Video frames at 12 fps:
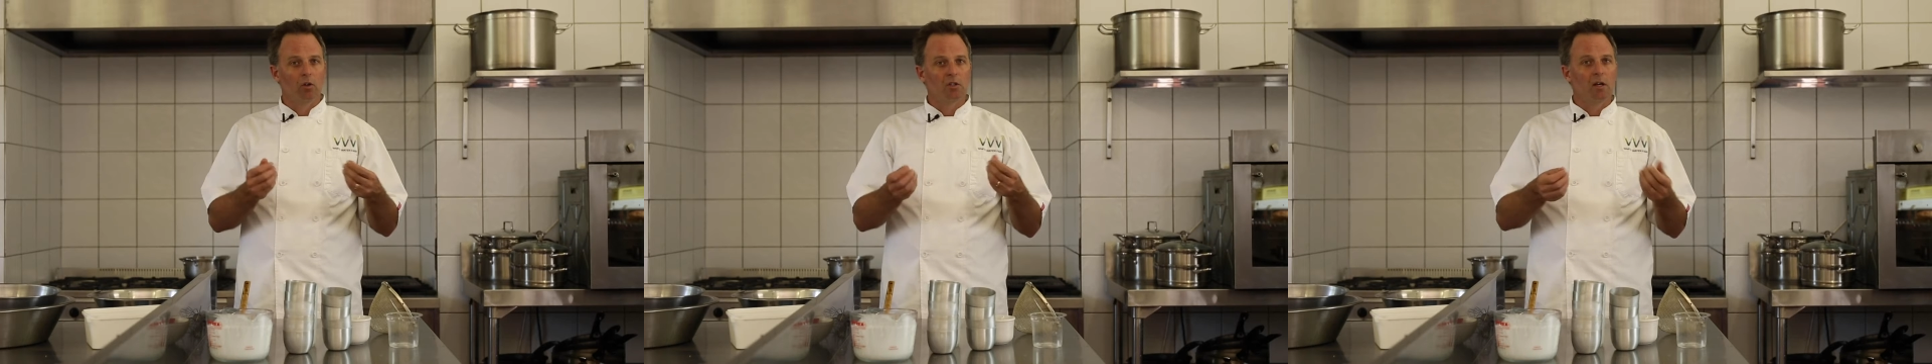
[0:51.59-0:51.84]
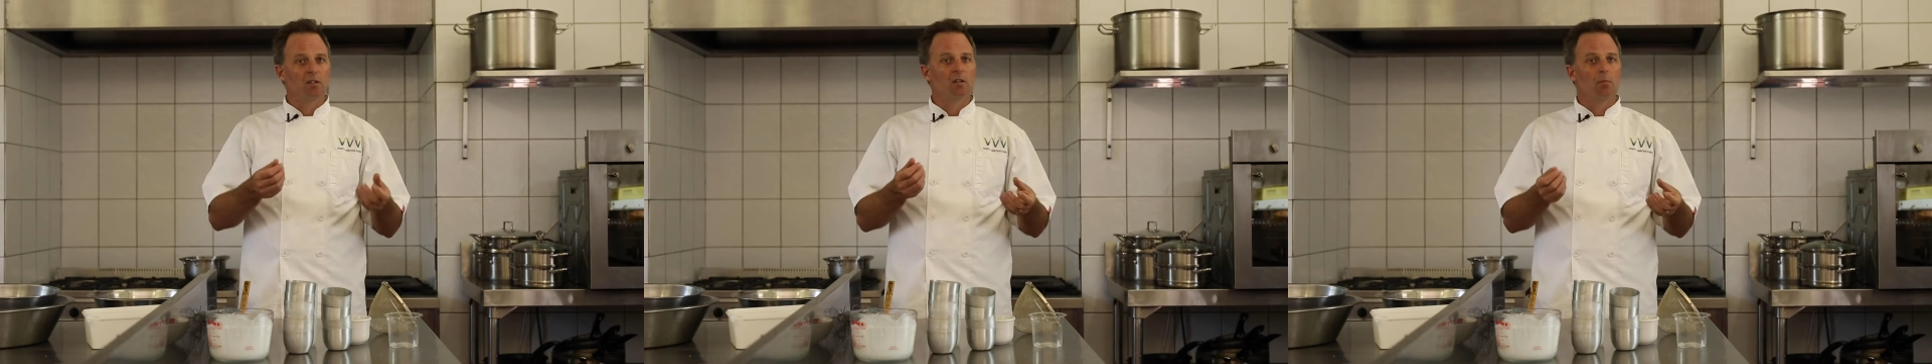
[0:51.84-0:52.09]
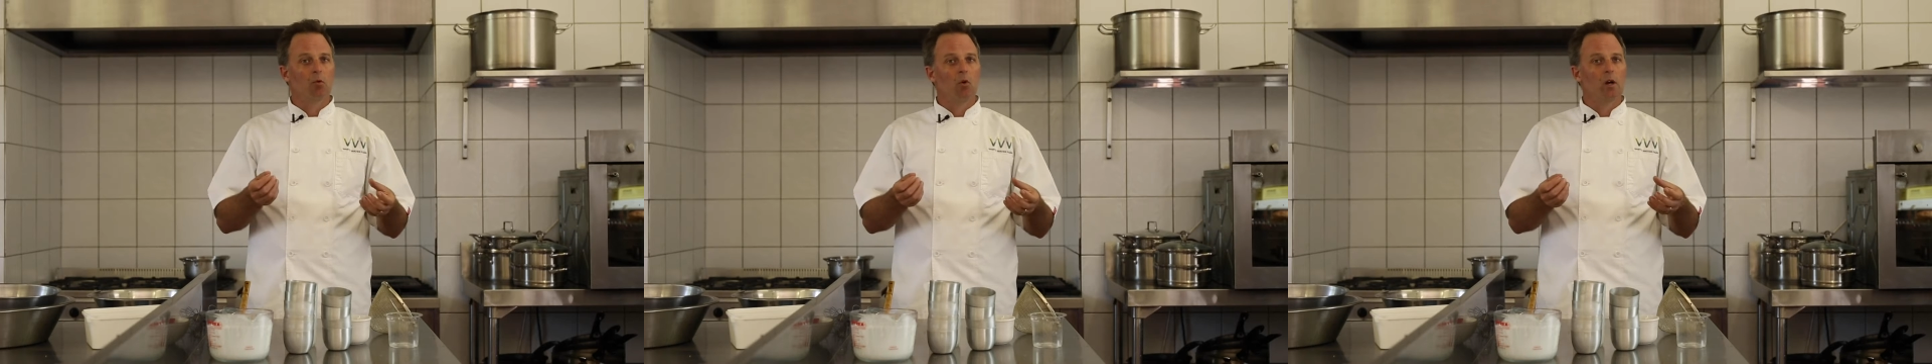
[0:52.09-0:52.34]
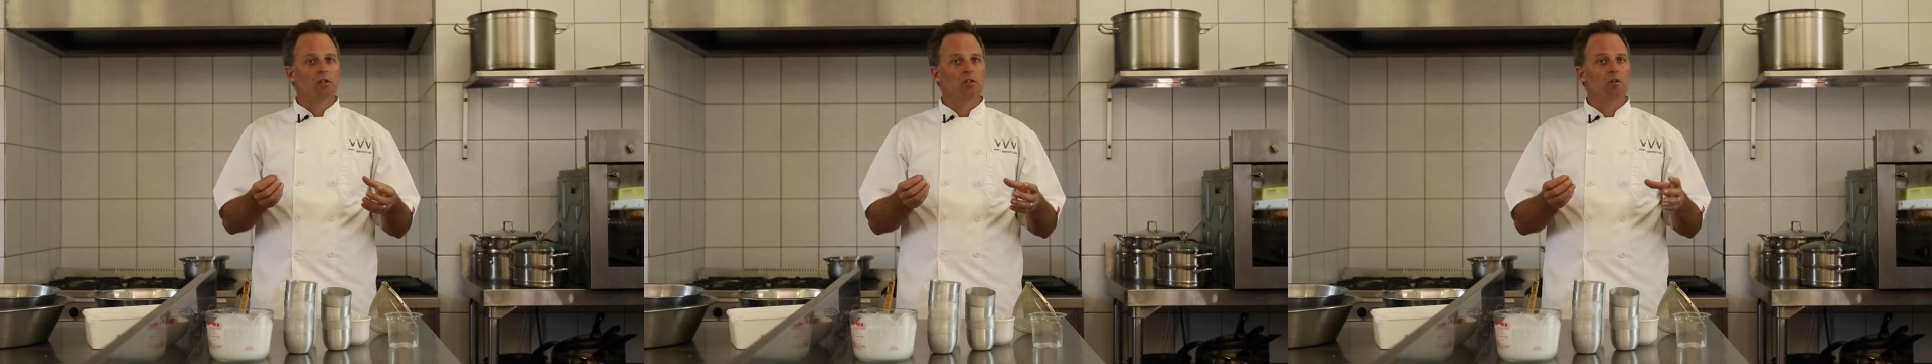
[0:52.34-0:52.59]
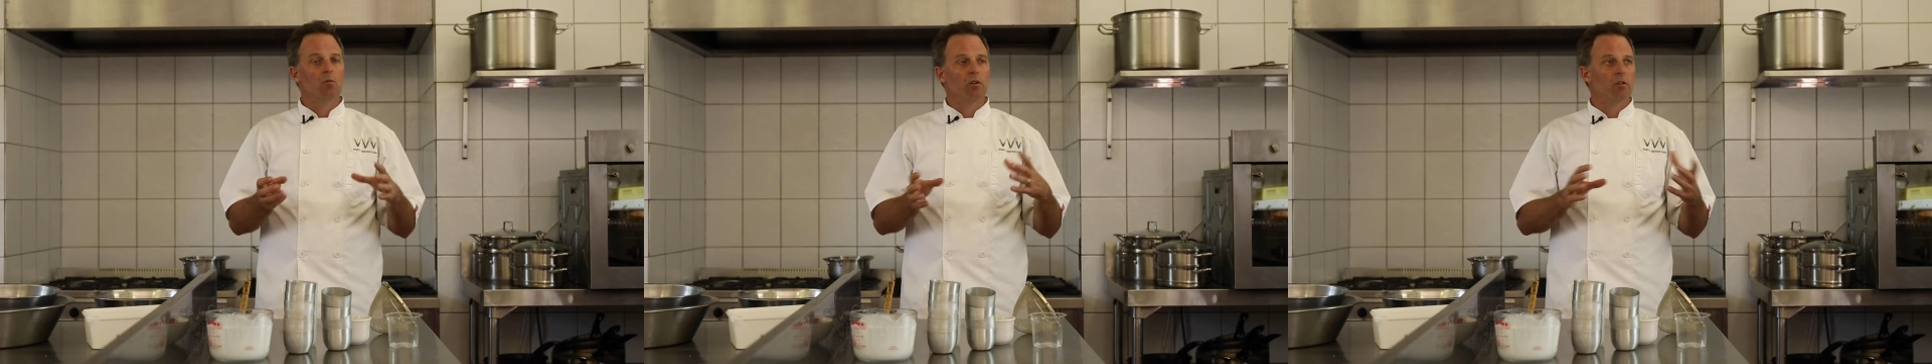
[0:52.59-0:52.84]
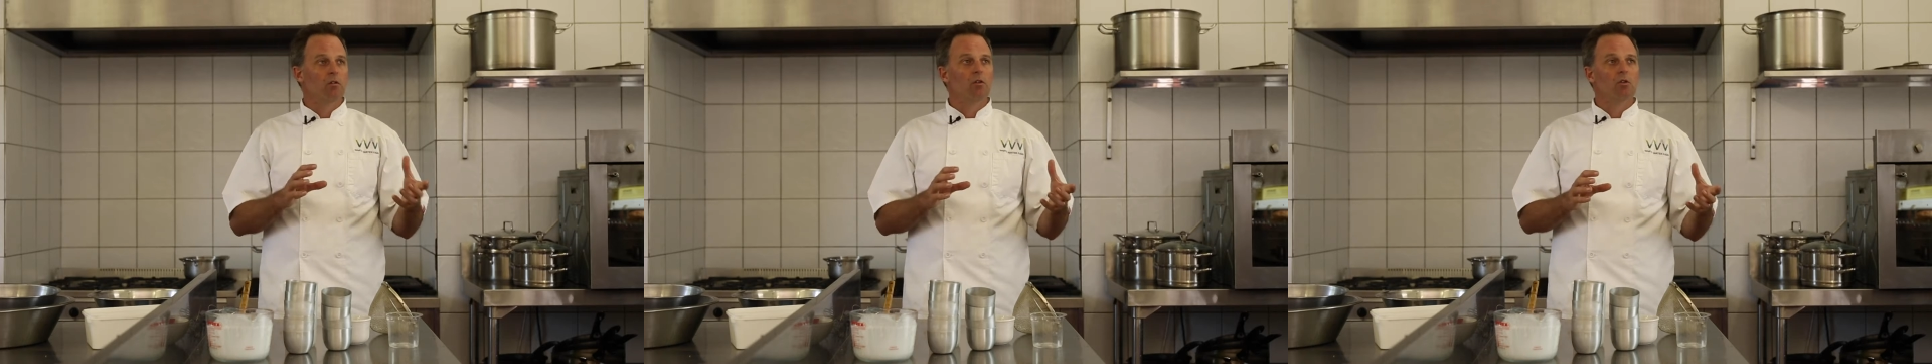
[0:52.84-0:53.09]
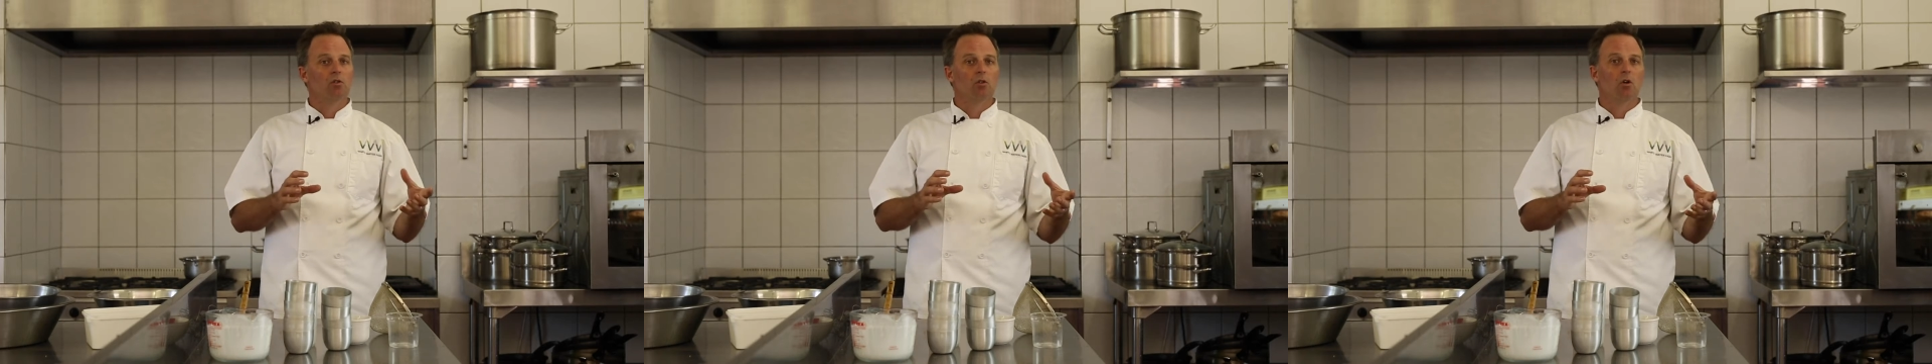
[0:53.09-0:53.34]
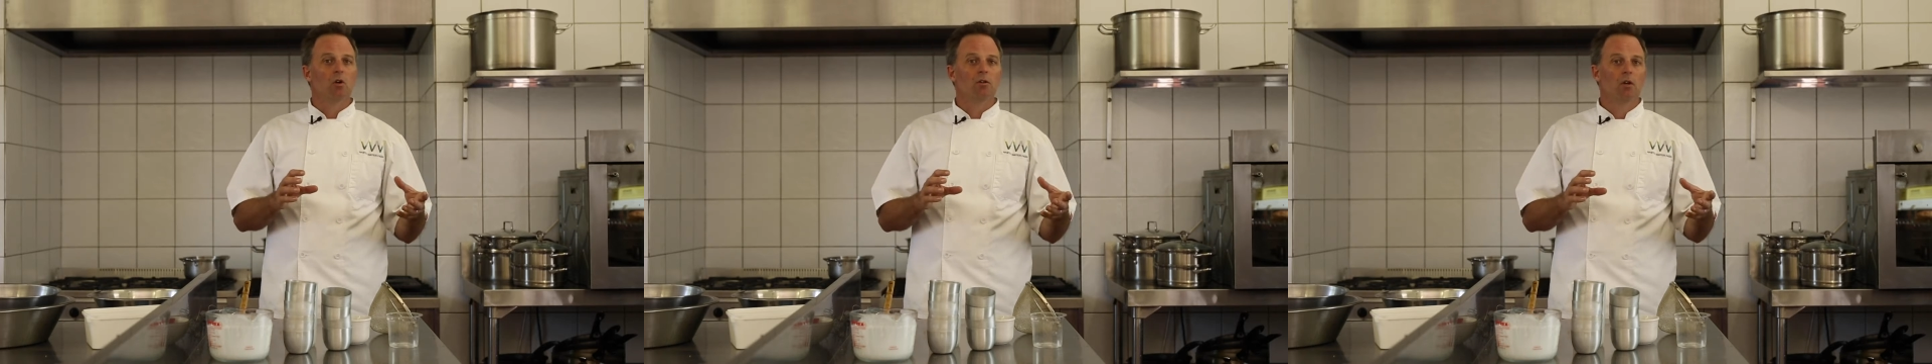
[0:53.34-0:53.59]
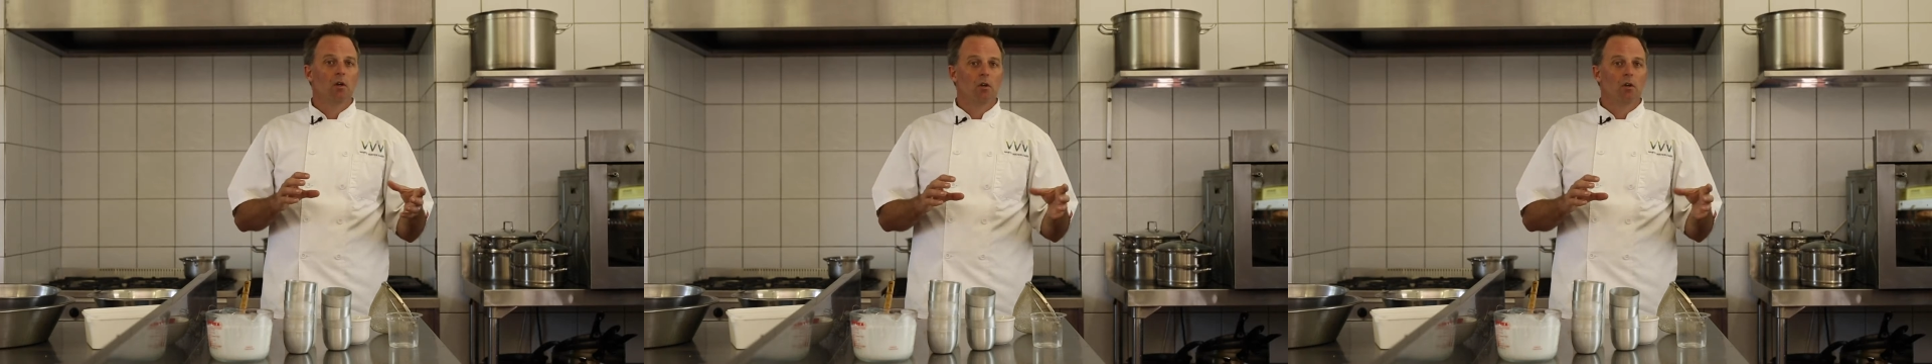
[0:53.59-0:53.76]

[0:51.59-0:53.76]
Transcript: looks like separation within the dessert.